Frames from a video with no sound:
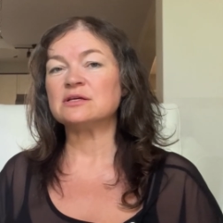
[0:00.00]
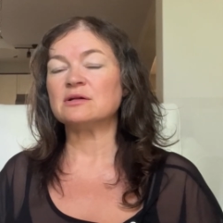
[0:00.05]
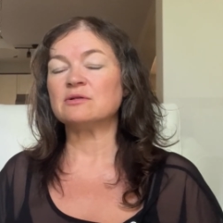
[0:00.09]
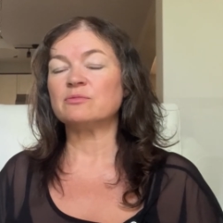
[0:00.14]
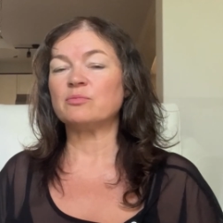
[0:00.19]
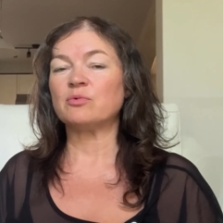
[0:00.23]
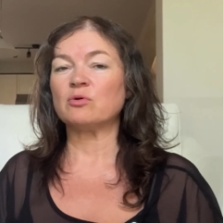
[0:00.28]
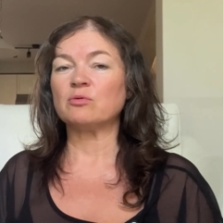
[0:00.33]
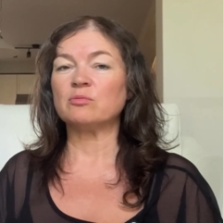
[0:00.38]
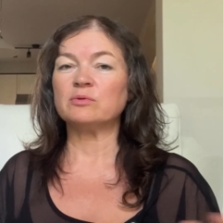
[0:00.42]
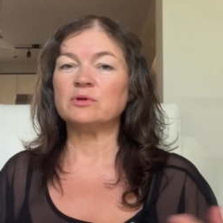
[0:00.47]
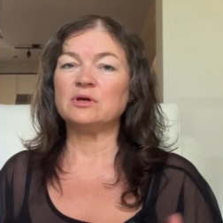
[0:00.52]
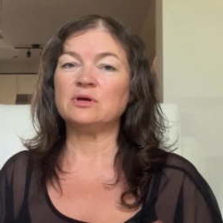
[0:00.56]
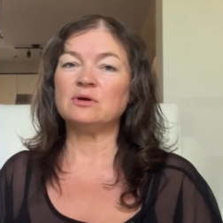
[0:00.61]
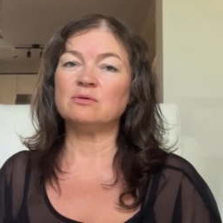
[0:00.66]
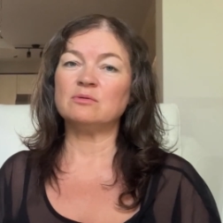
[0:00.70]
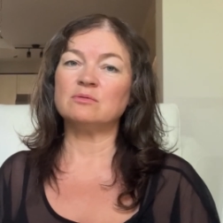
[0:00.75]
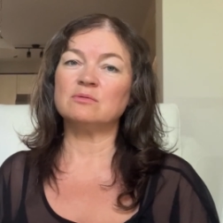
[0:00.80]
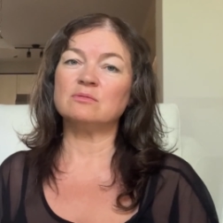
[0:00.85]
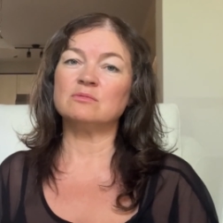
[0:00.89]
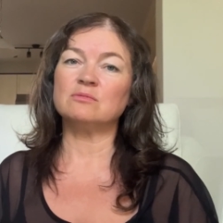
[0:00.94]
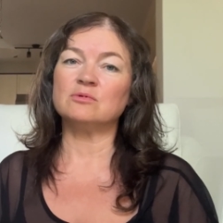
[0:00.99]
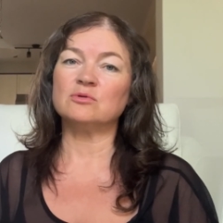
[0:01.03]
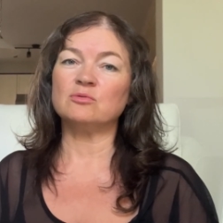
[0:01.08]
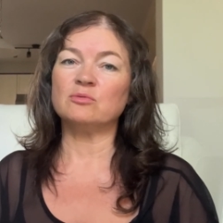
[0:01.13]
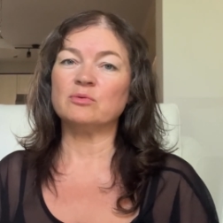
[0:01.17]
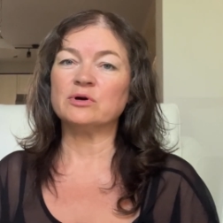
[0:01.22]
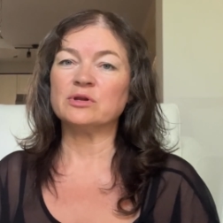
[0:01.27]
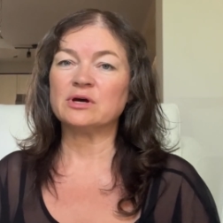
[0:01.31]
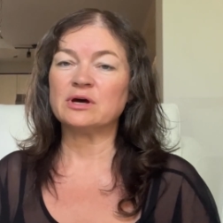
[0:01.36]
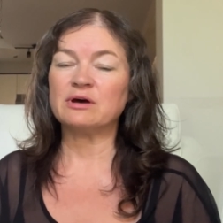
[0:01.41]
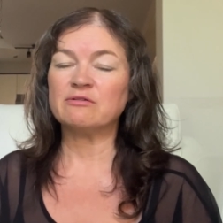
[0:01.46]
I'll probably would
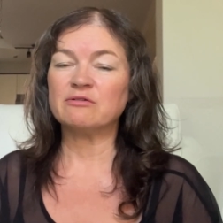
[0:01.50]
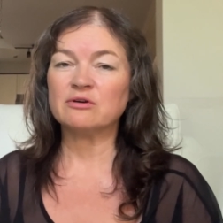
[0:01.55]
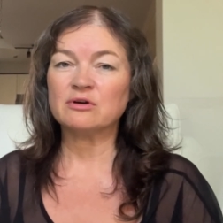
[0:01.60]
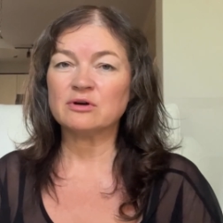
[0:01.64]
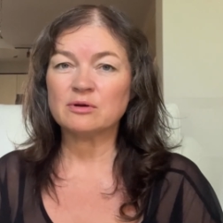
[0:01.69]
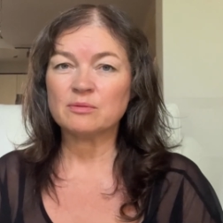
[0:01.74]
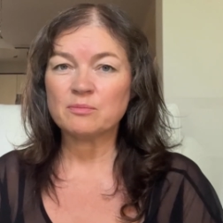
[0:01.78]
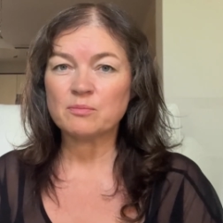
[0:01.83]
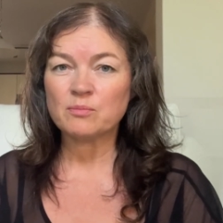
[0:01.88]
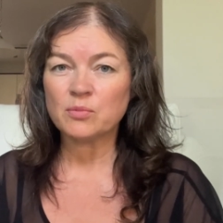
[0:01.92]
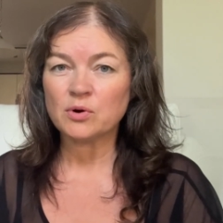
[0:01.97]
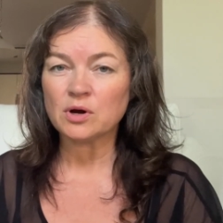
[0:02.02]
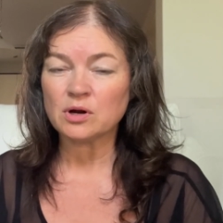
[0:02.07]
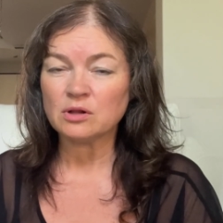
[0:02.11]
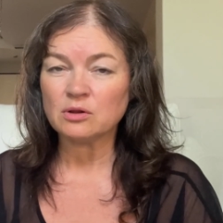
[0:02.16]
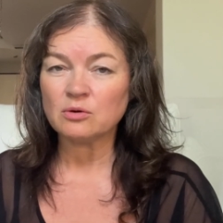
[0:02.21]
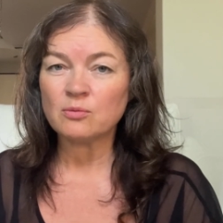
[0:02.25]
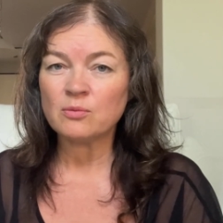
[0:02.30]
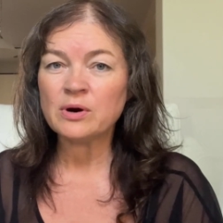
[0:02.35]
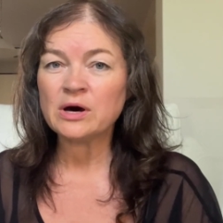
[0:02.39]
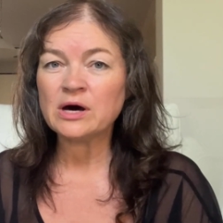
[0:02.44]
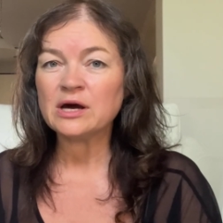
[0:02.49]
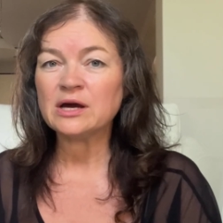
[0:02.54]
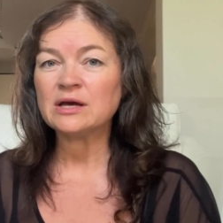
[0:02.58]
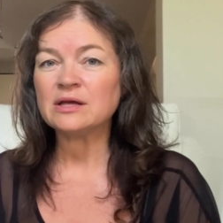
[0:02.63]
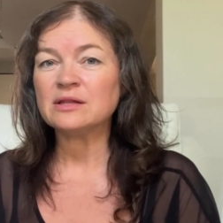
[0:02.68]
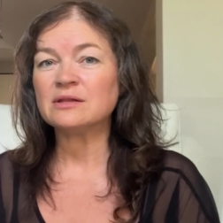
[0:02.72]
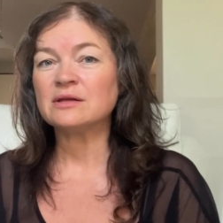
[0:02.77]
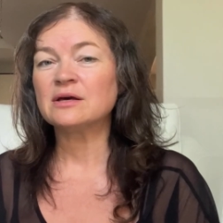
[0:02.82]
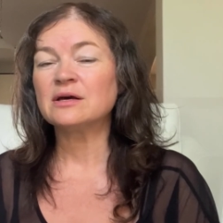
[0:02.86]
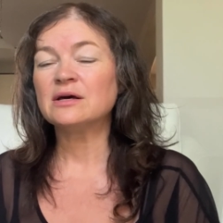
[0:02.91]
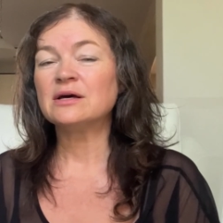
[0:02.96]
want to have a bottle of
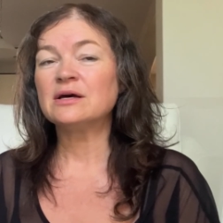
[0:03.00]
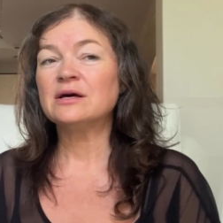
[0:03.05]
wine.